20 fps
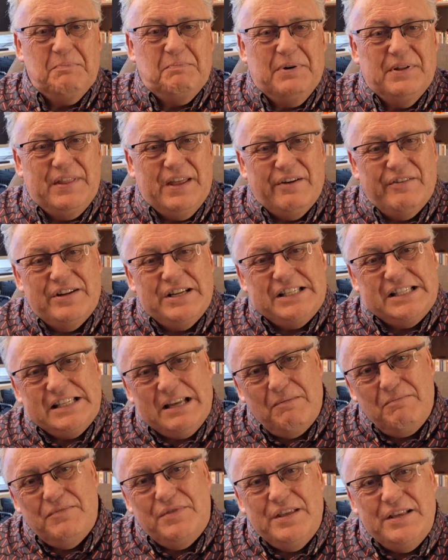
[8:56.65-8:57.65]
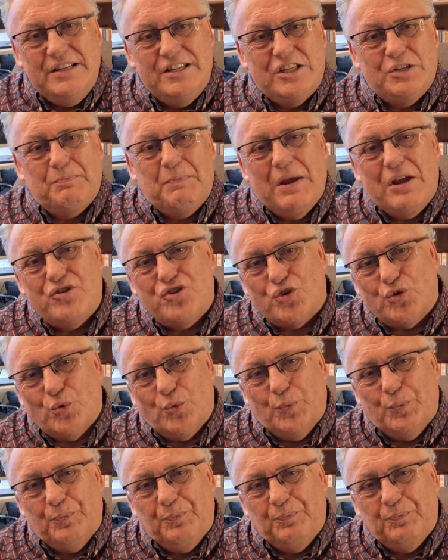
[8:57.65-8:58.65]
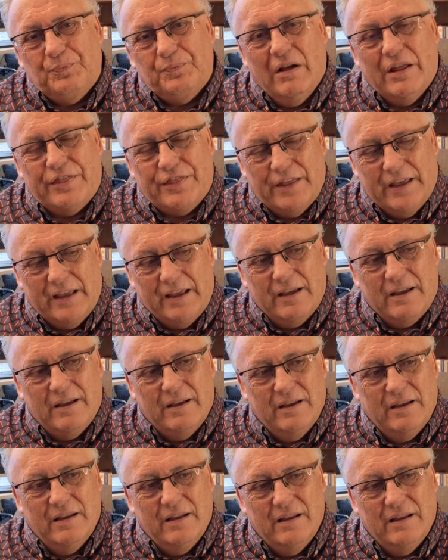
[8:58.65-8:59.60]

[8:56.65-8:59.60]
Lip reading: But there is something special, I think,